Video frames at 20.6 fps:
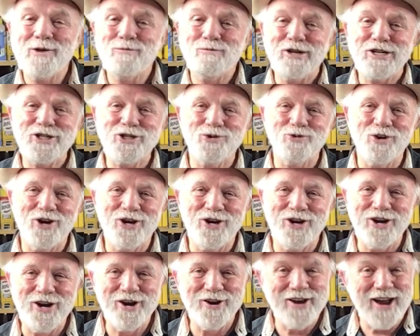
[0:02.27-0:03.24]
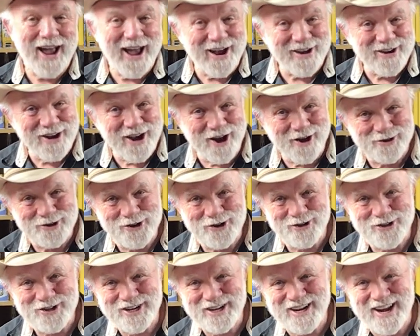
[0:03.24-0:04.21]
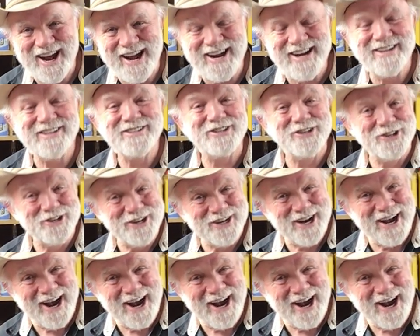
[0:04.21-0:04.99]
Mr. Willard here. How y'all doing today? Good,